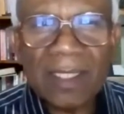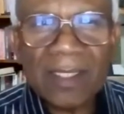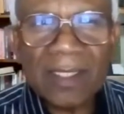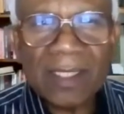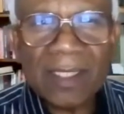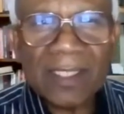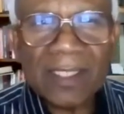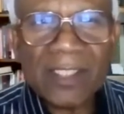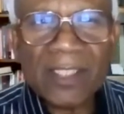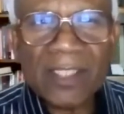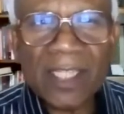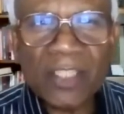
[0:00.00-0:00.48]

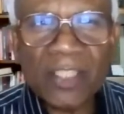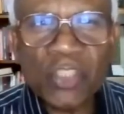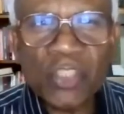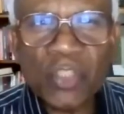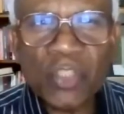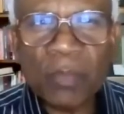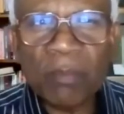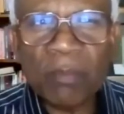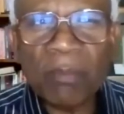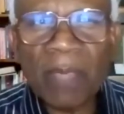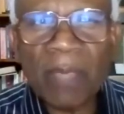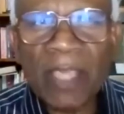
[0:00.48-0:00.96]

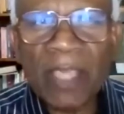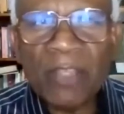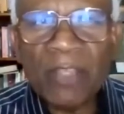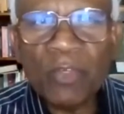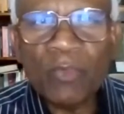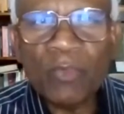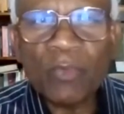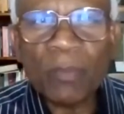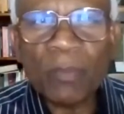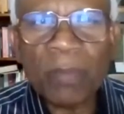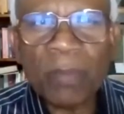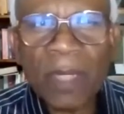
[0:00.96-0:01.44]
such
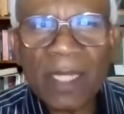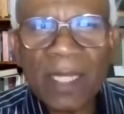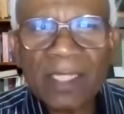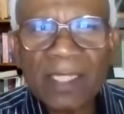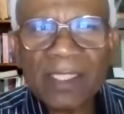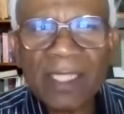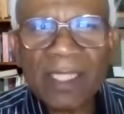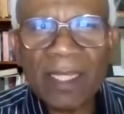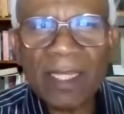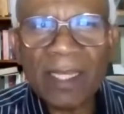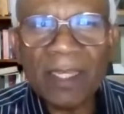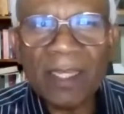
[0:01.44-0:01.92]
minute
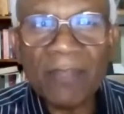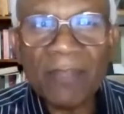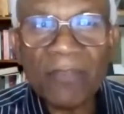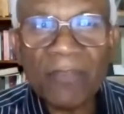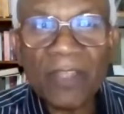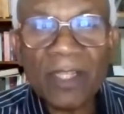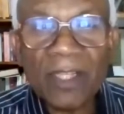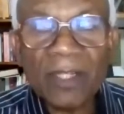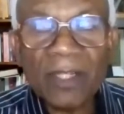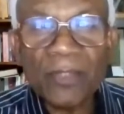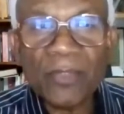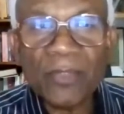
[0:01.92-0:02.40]
parts are
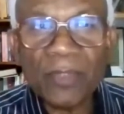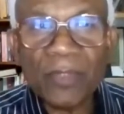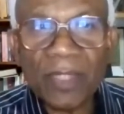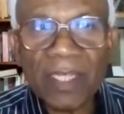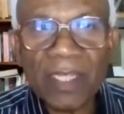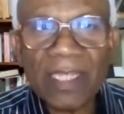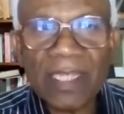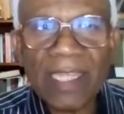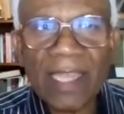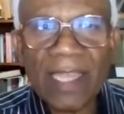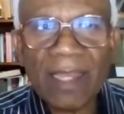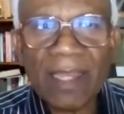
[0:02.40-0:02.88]
difficult to
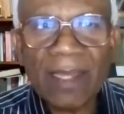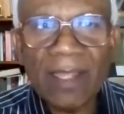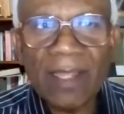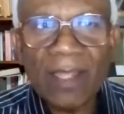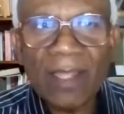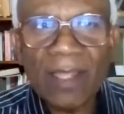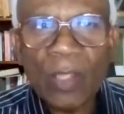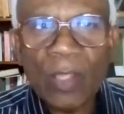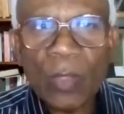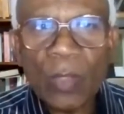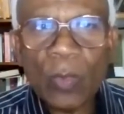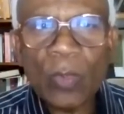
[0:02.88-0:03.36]
detect.
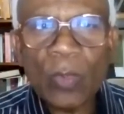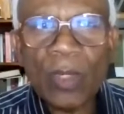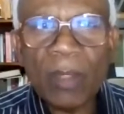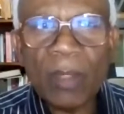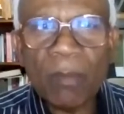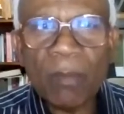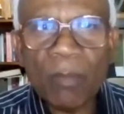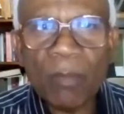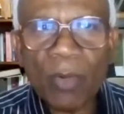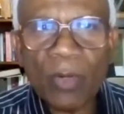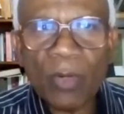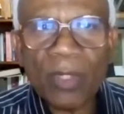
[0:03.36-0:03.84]
Only
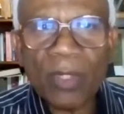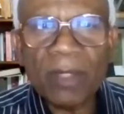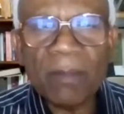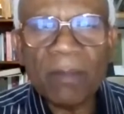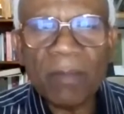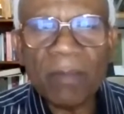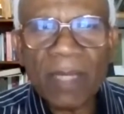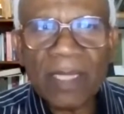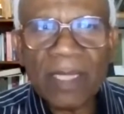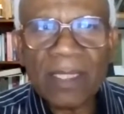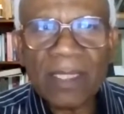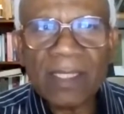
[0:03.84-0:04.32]
modern
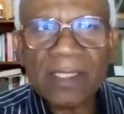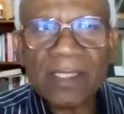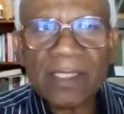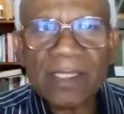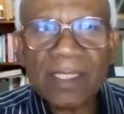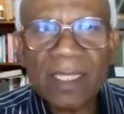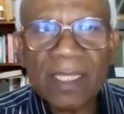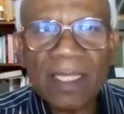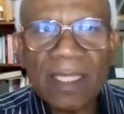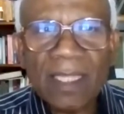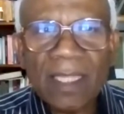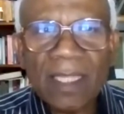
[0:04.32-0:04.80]

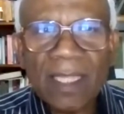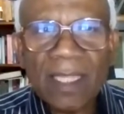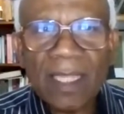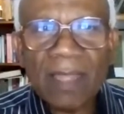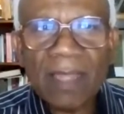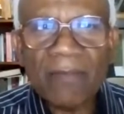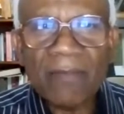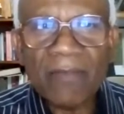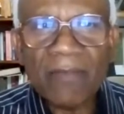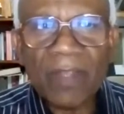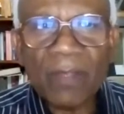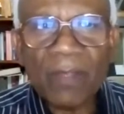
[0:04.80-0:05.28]
methods
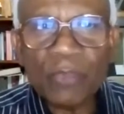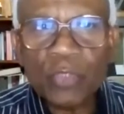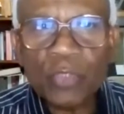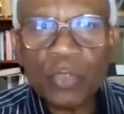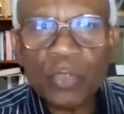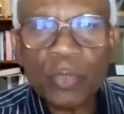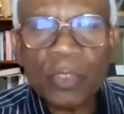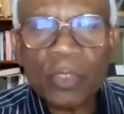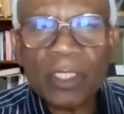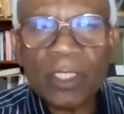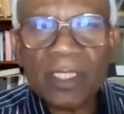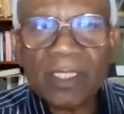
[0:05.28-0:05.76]
have now
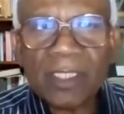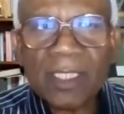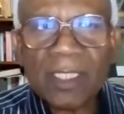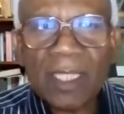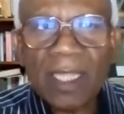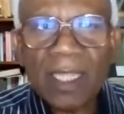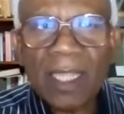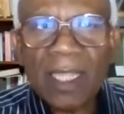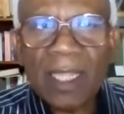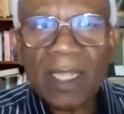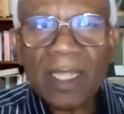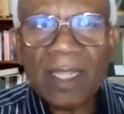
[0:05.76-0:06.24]
shown us
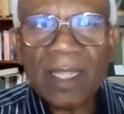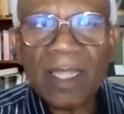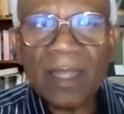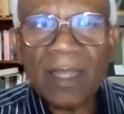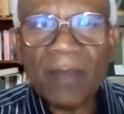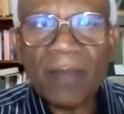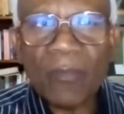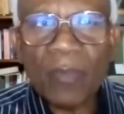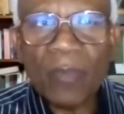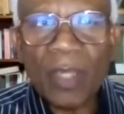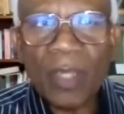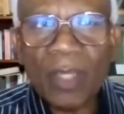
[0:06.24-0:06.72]

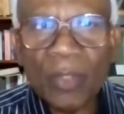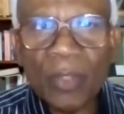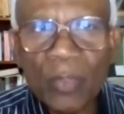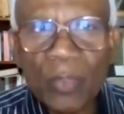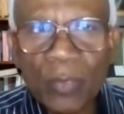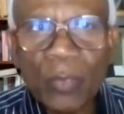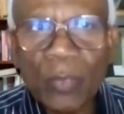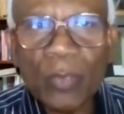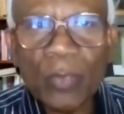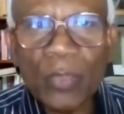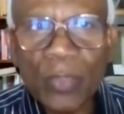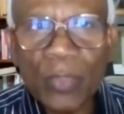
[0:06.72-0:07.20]
that we
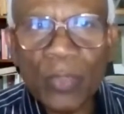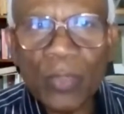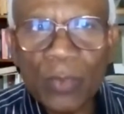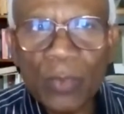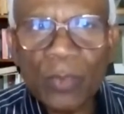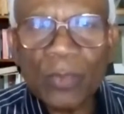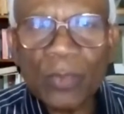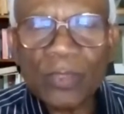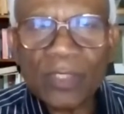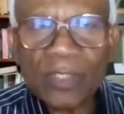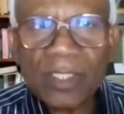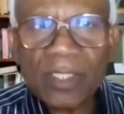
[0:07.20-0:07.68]
do
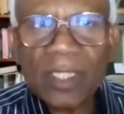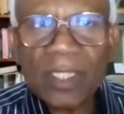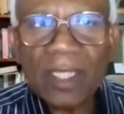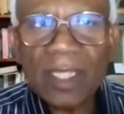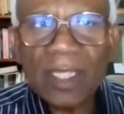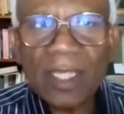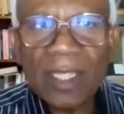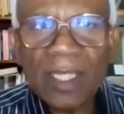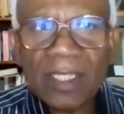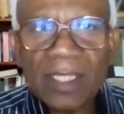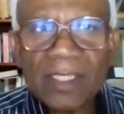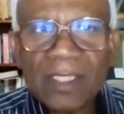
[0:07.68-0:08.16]
use
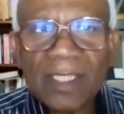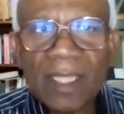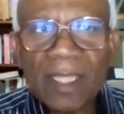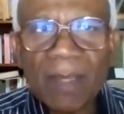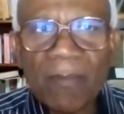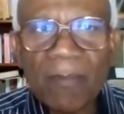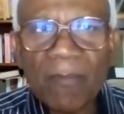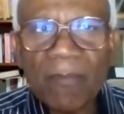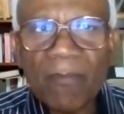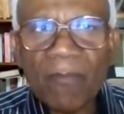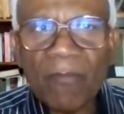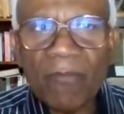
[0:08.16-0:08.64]

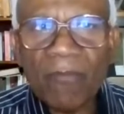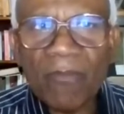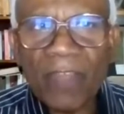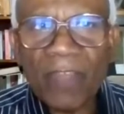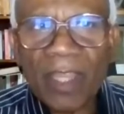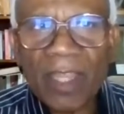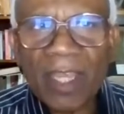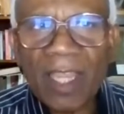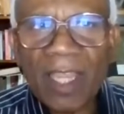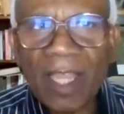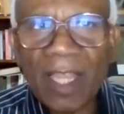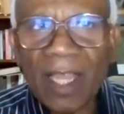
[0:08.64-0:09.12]
some
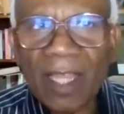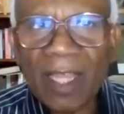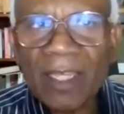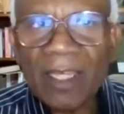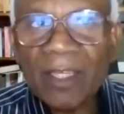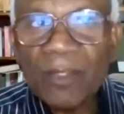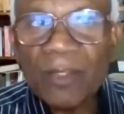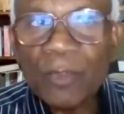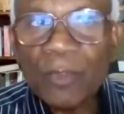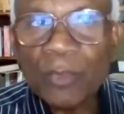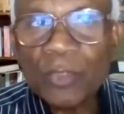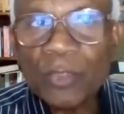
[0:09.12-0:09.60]
very
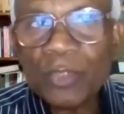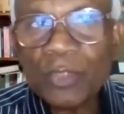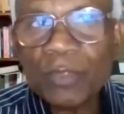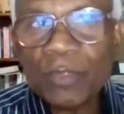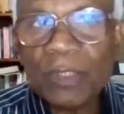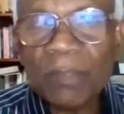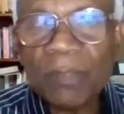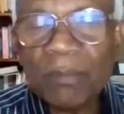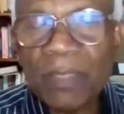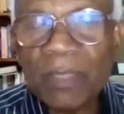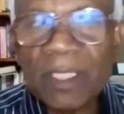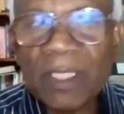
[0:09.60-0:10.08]

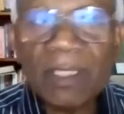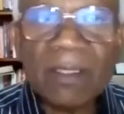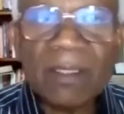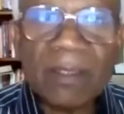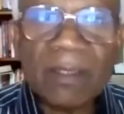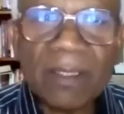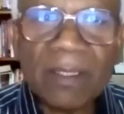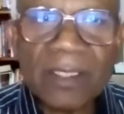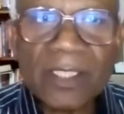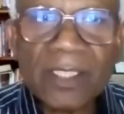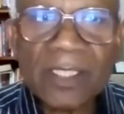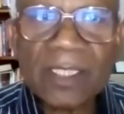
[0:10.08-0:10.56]
unusual
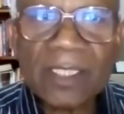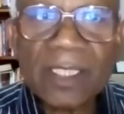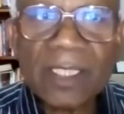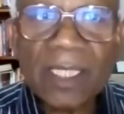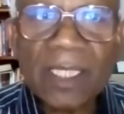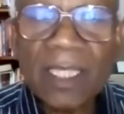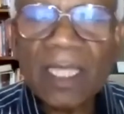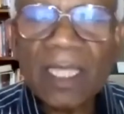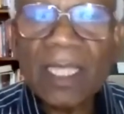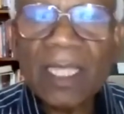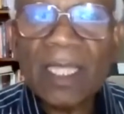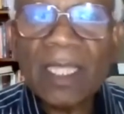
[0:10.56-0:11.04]
minerals.
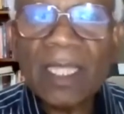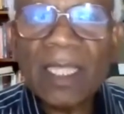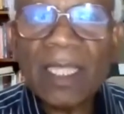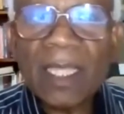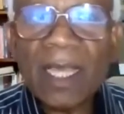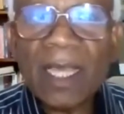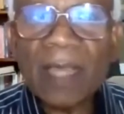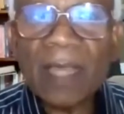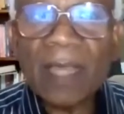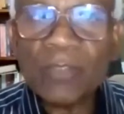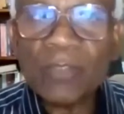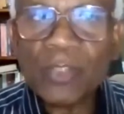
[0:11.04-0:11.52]

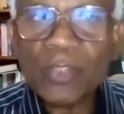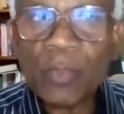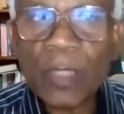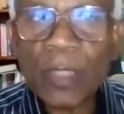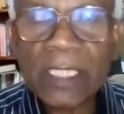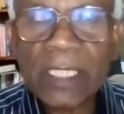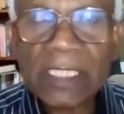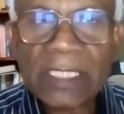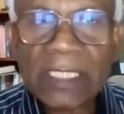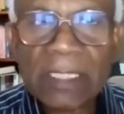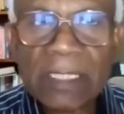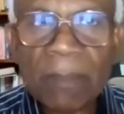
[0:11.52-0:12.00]
I was
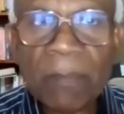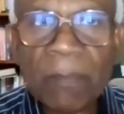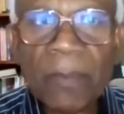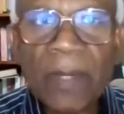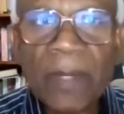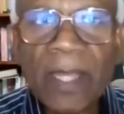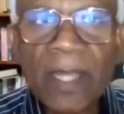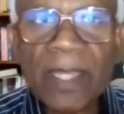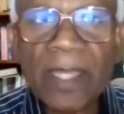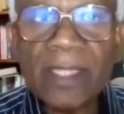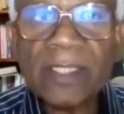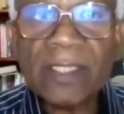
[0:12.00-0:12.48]
quite
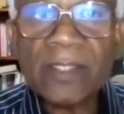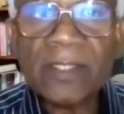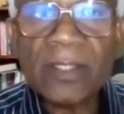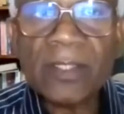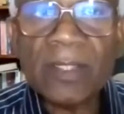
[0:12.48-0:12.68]
surprised to